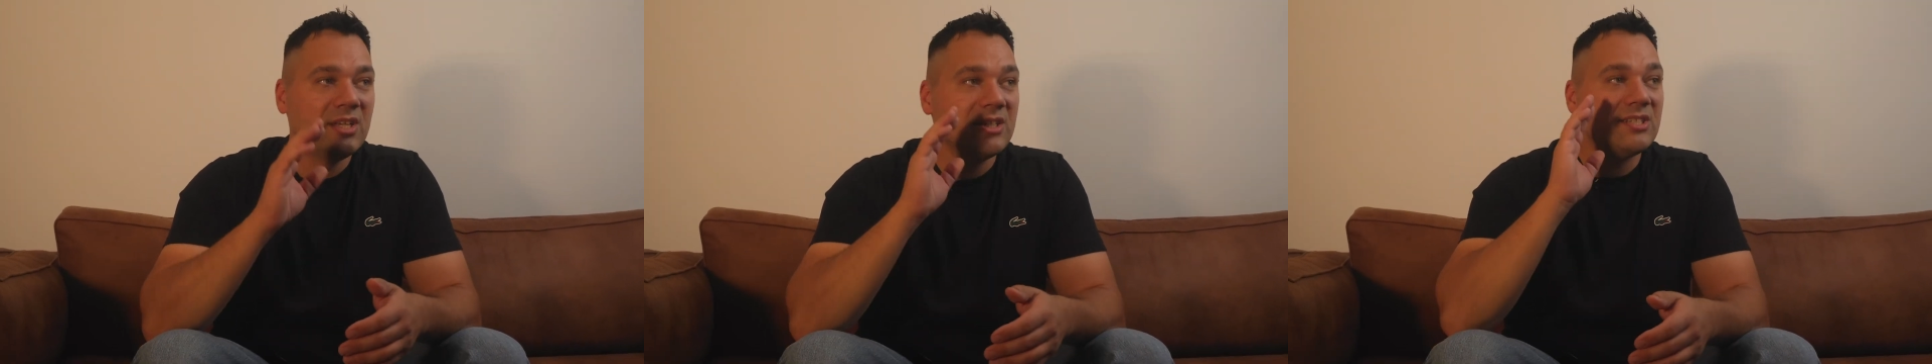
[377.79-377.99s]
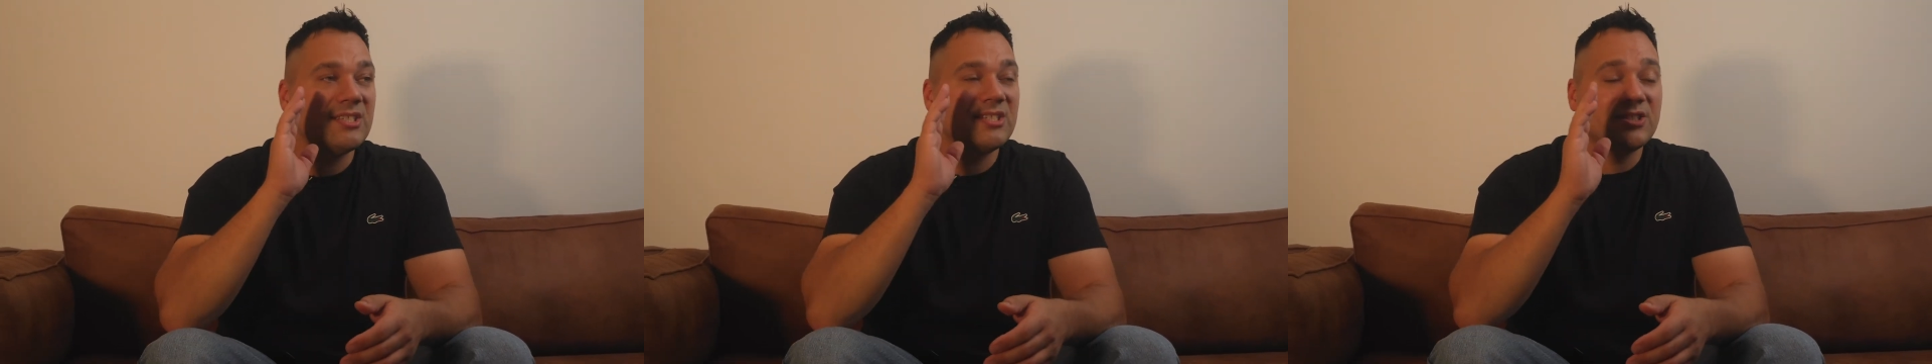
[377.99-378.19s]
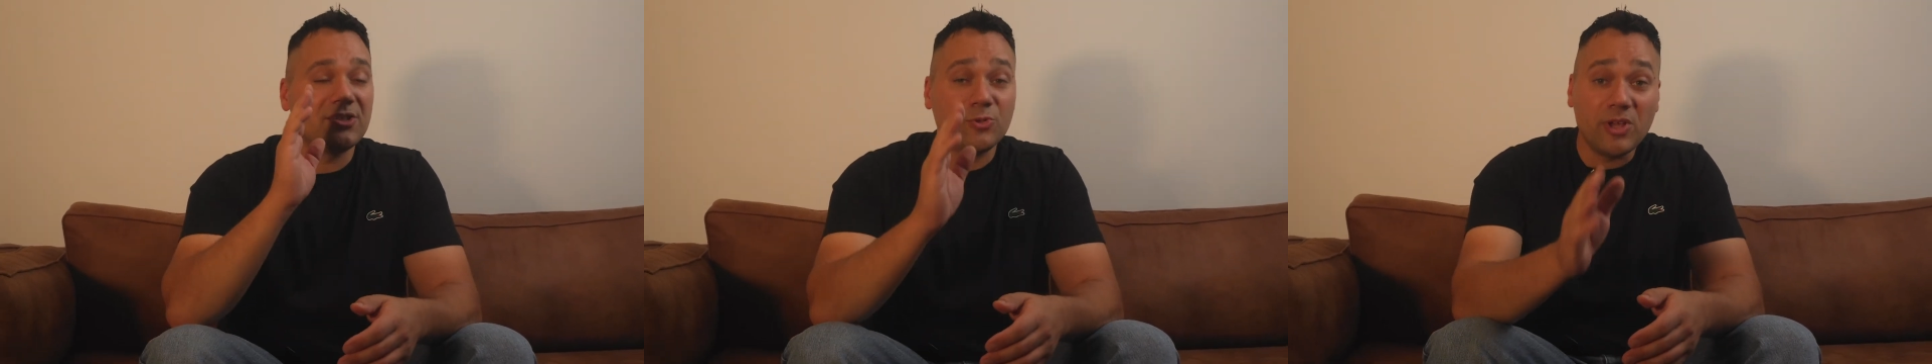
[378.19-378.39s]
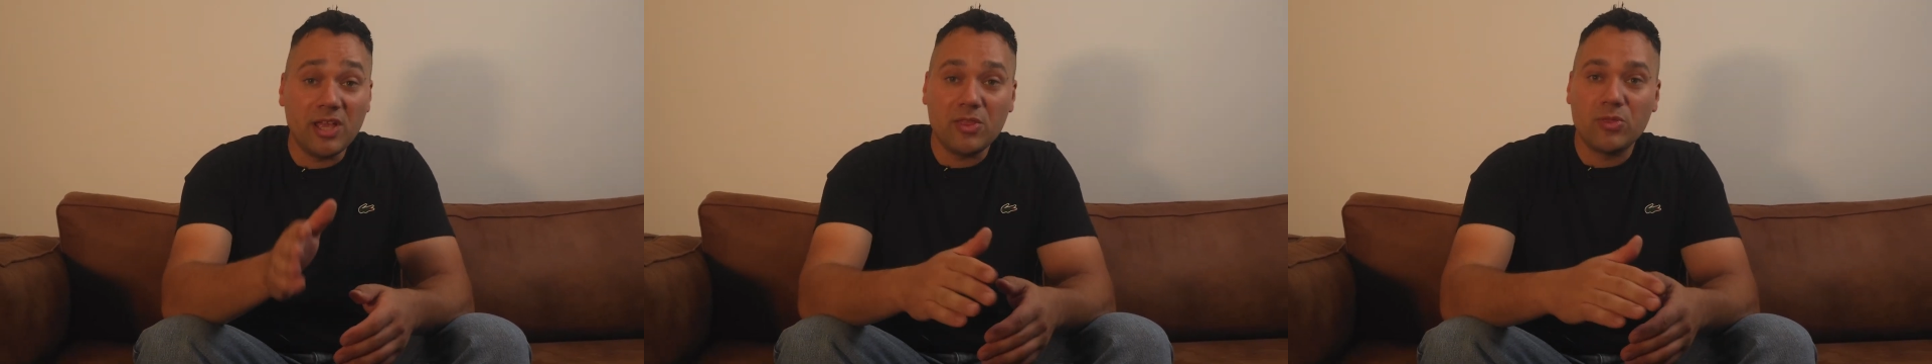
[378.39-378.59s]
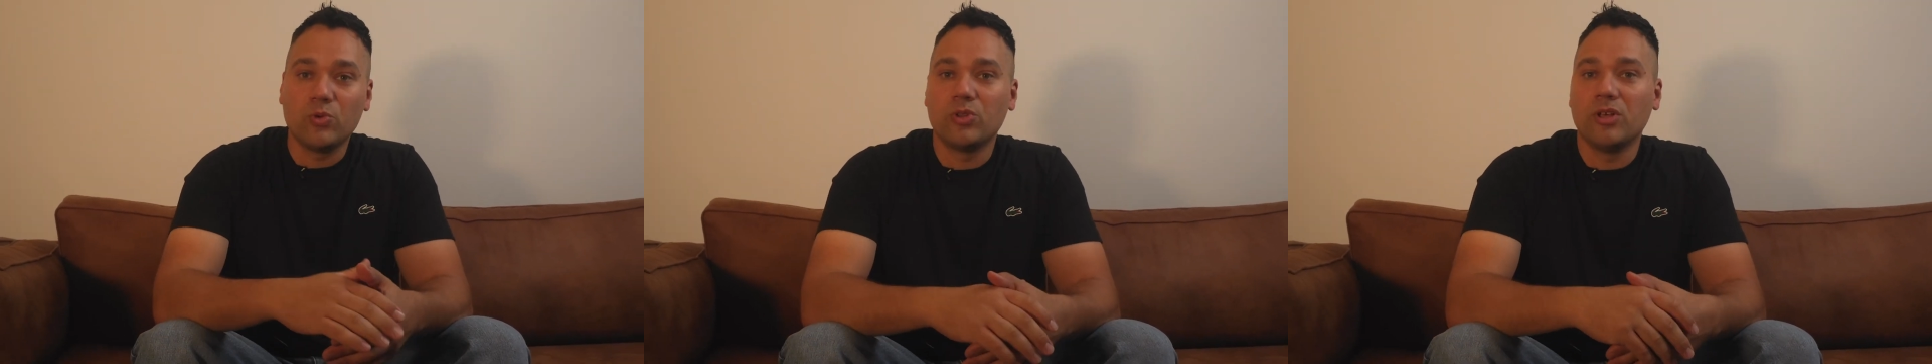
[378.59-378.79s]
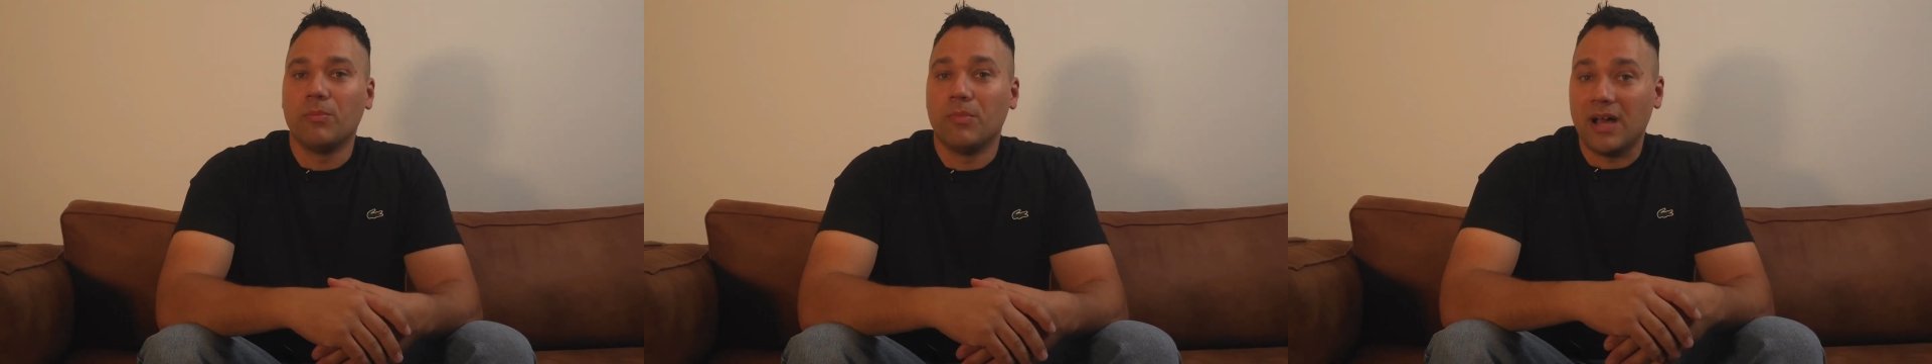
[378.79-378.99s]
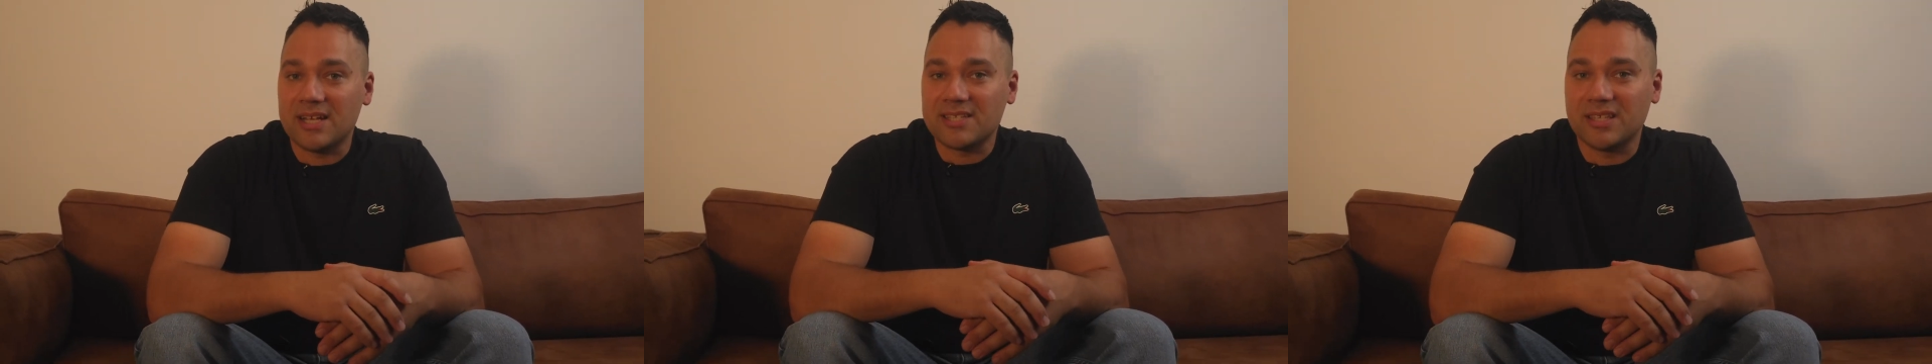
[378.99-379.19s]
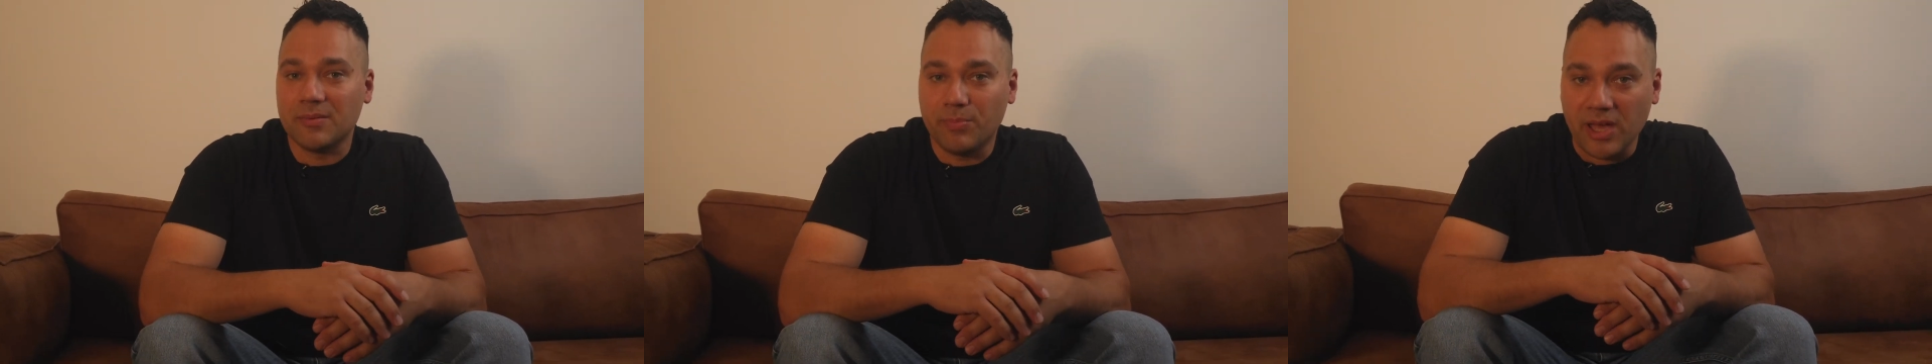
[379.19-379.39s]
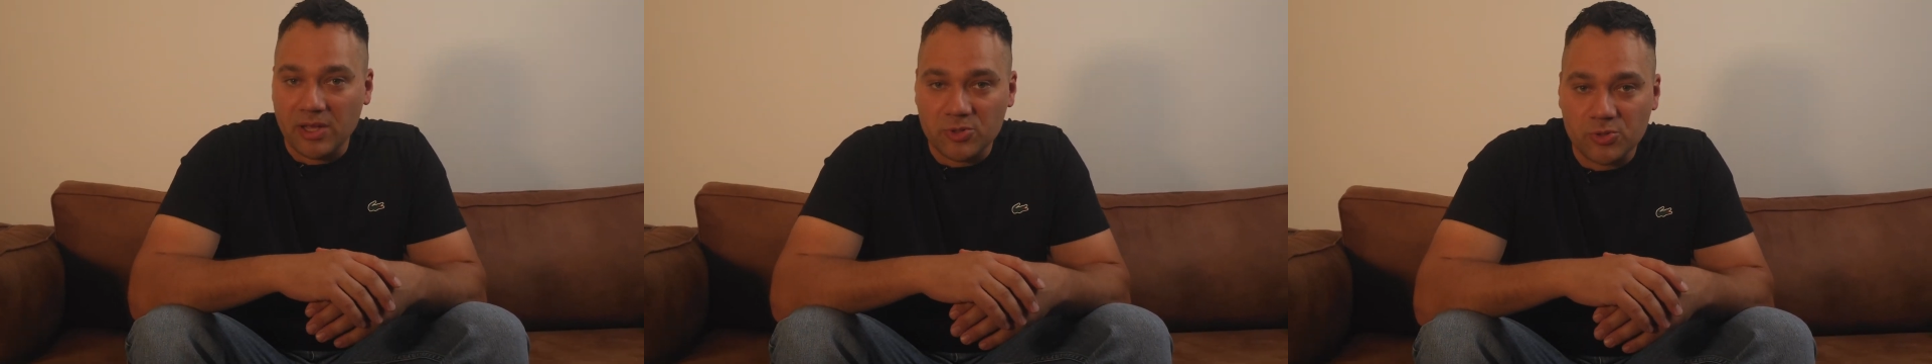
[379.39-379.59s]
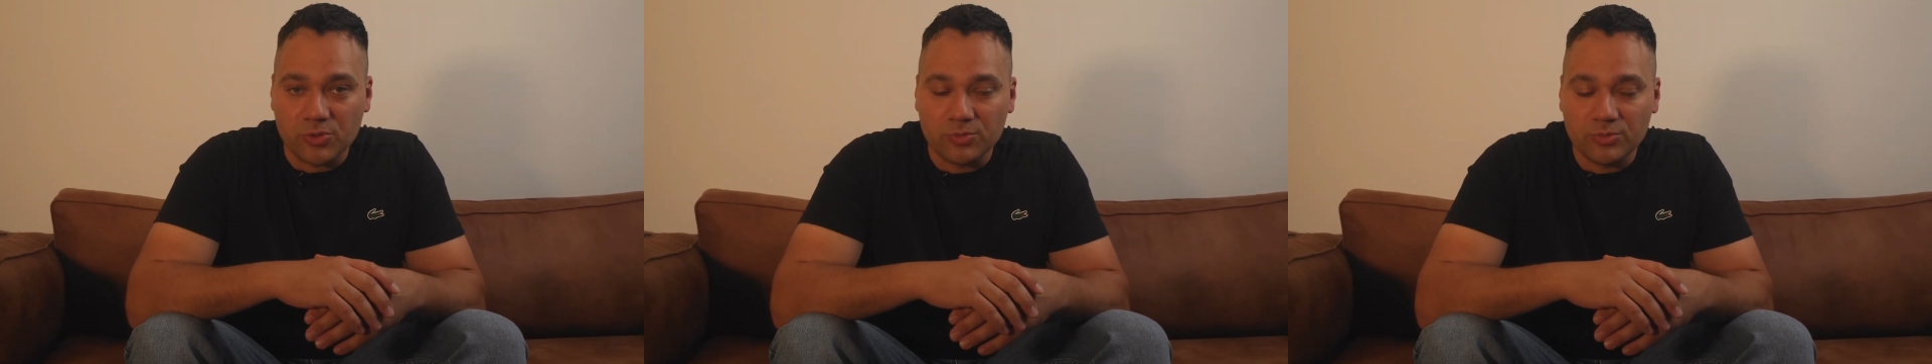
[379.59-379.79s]
straight through the master
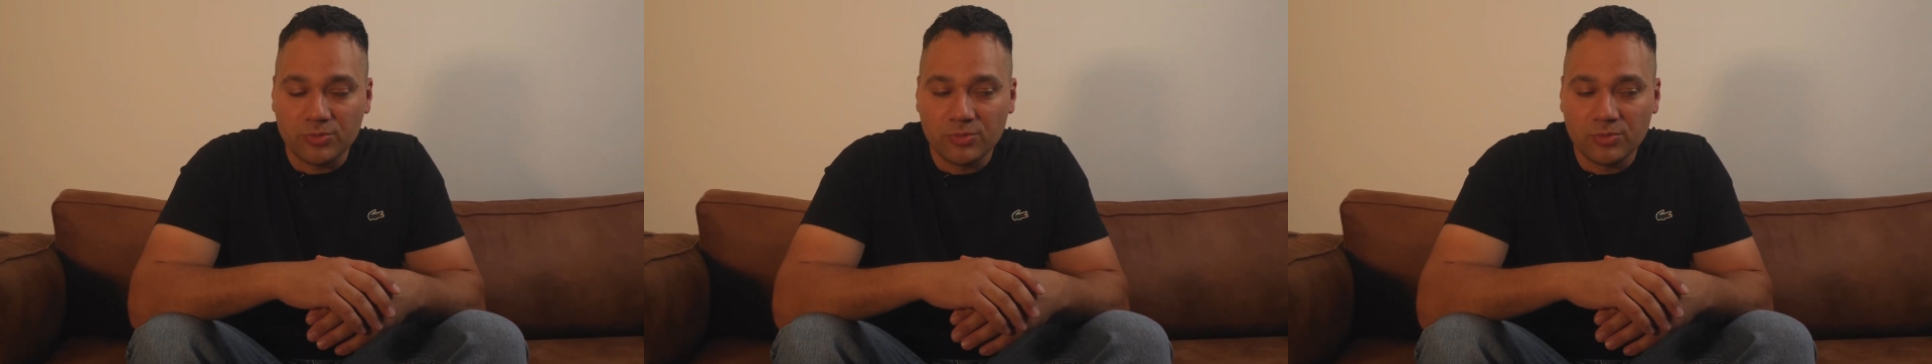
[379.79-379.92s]
bedroom.